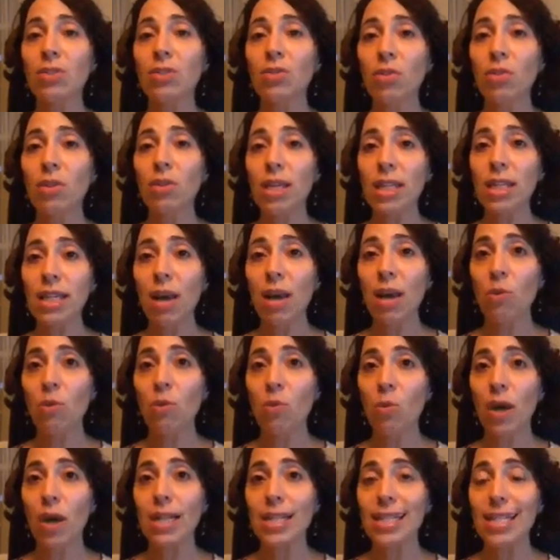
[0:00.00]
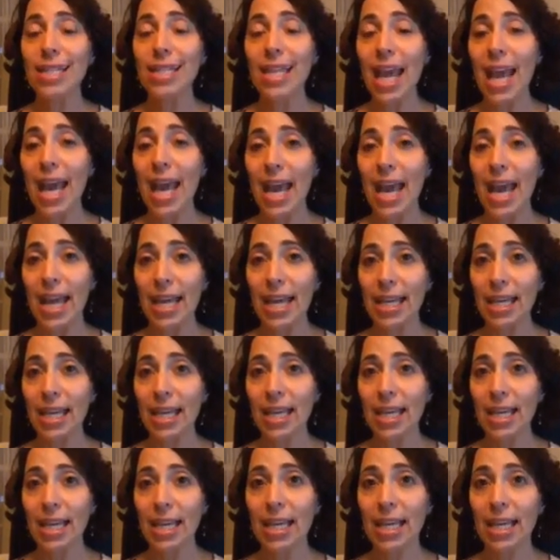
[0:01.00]
during that 1
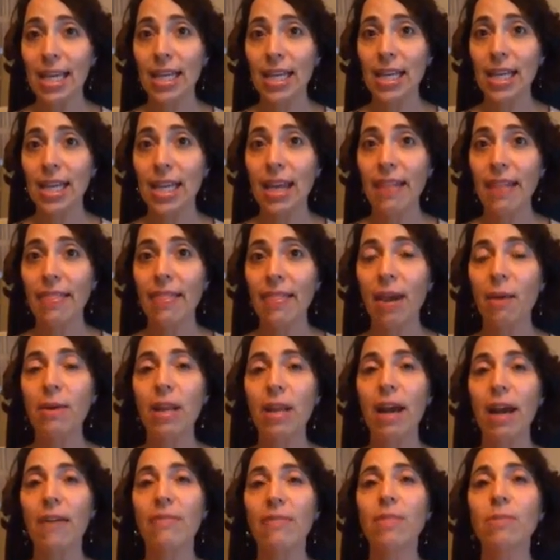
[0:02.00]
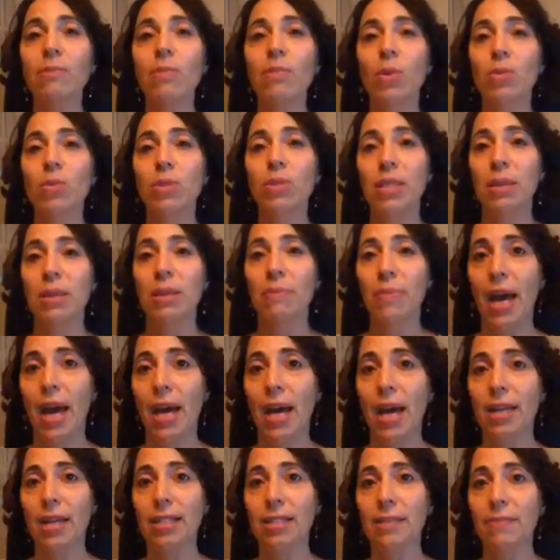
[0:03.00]
day that would have the most
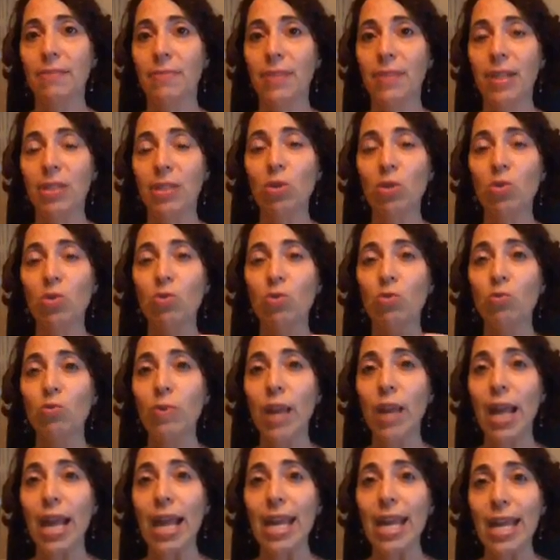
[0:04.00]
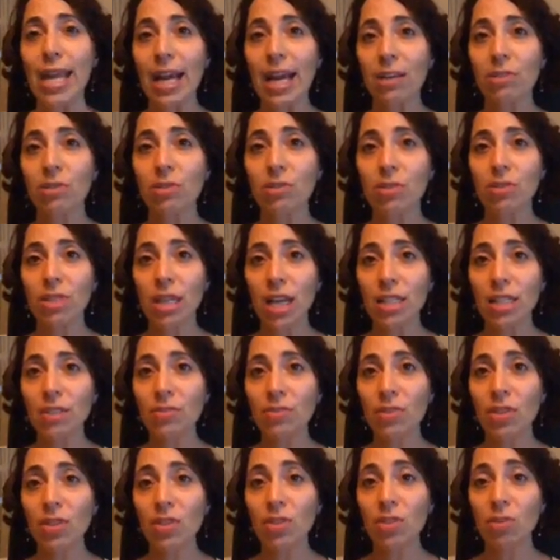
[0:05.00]
impact? That's a great exercise
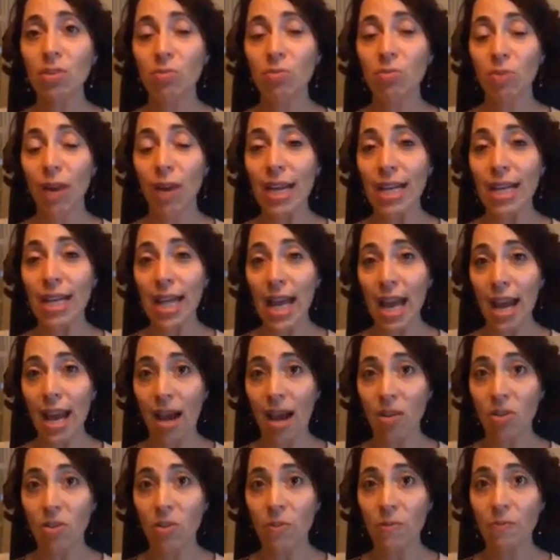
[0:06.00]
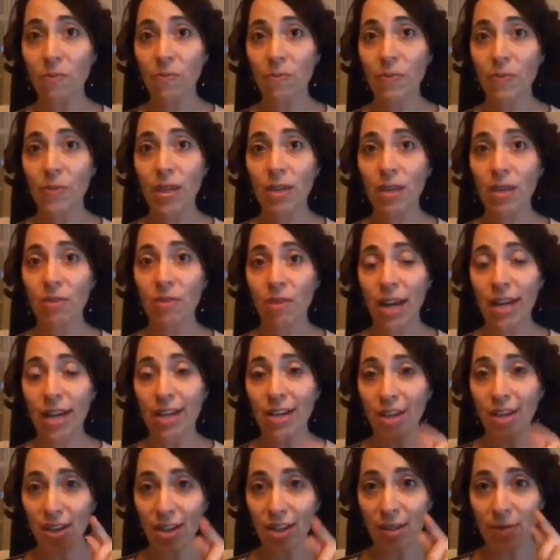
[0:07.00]
for you to do right now,
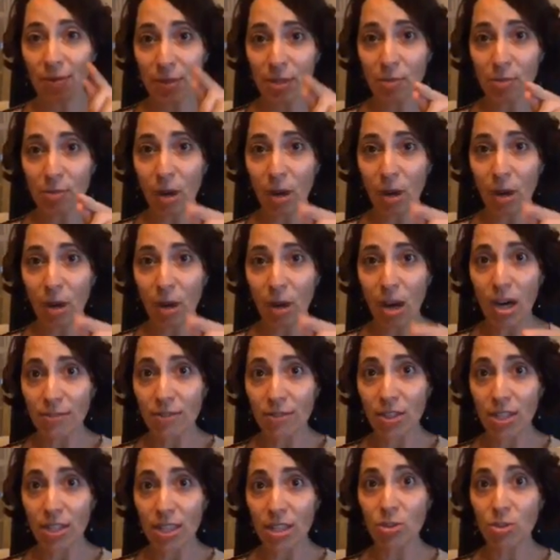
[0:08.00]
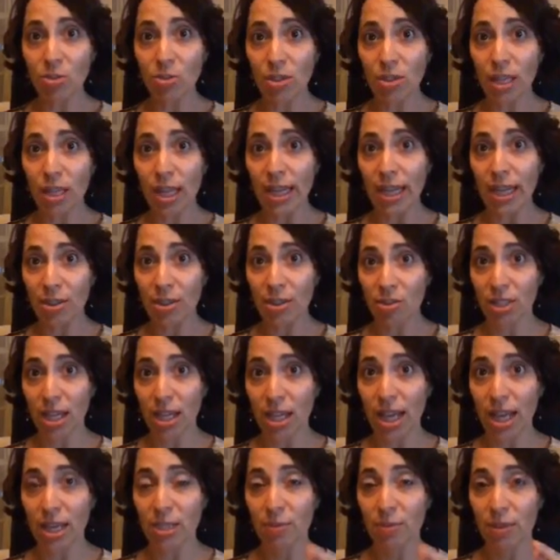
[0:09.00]
right? Give me some hearts if you're going to do that
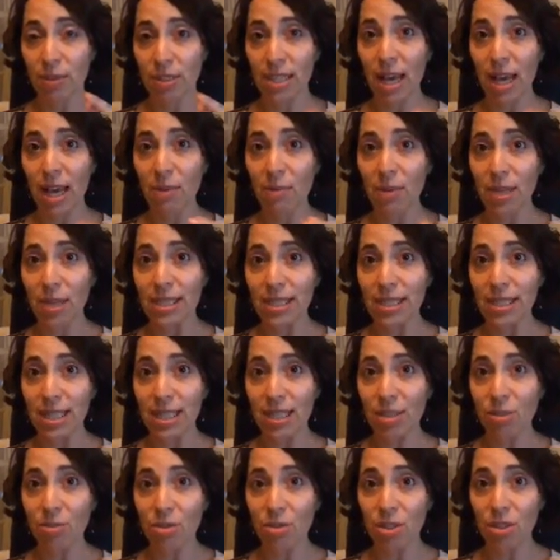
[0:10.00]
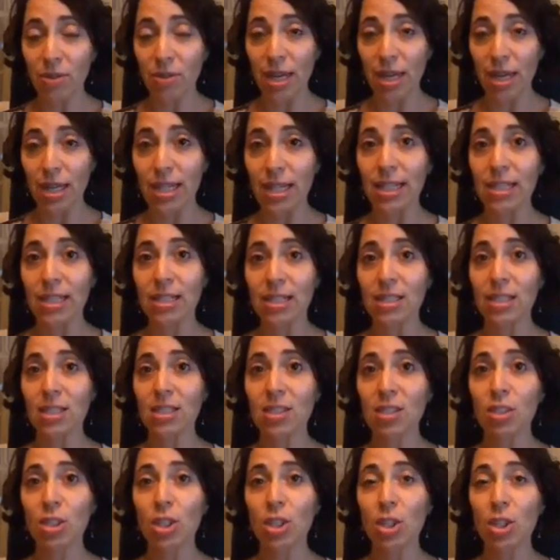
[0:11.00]
exercise, because I want to see you do it. This
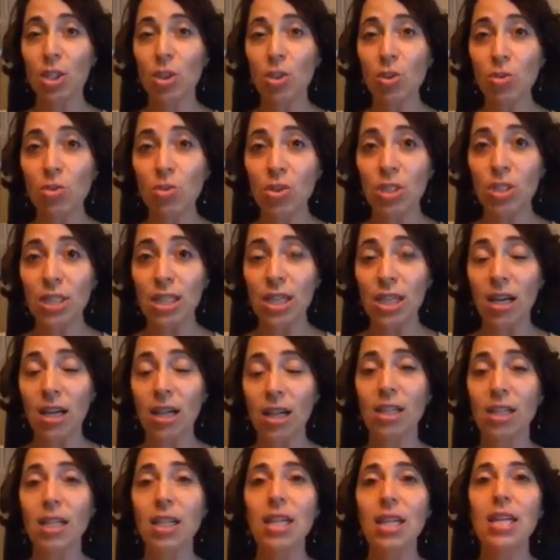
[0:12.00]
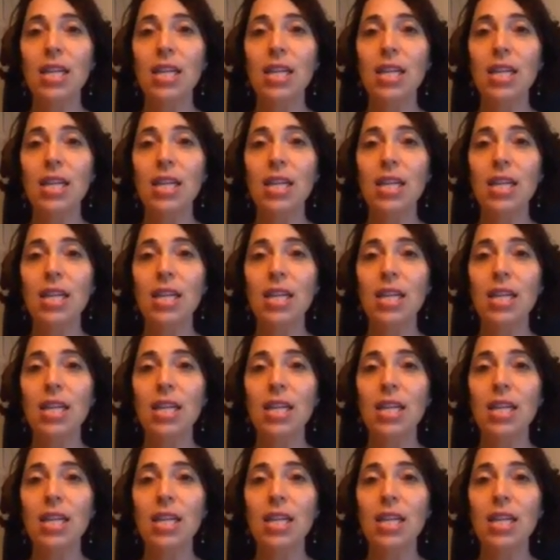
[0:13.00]
is a huge deal.